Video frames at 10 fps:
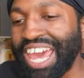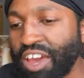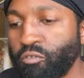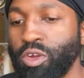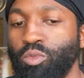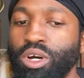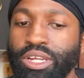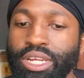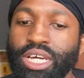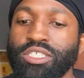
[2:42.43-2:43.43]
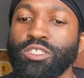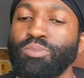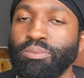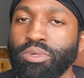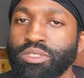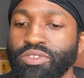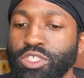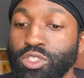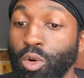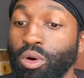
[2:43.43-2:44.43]
everyone, not just members of the
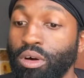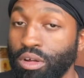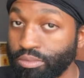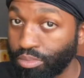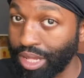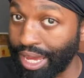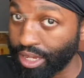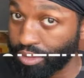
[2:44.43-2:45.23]
so-called black